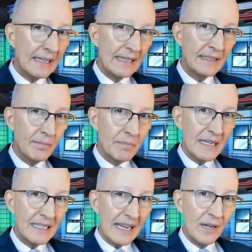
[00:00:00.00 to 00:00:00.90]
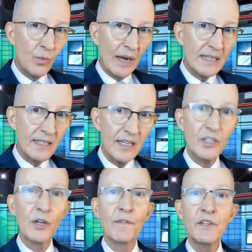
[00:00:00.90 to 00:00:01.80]
let them miss NYC
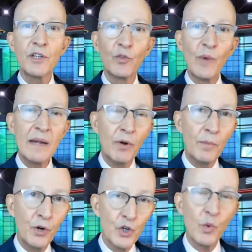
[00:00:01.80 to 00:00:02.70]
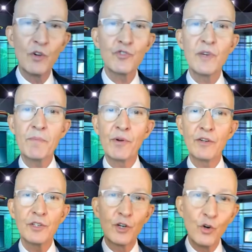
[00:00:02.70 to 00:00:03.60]
service or Rainbow Push Wall Street
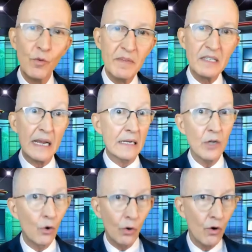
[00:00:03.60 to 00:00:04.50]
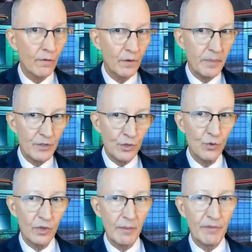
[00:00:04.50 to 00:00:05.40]
Project or Goldman Sachs or Harvard Business
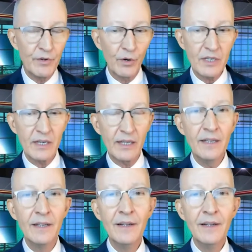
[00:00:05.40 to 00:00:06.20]
School Club of New York City.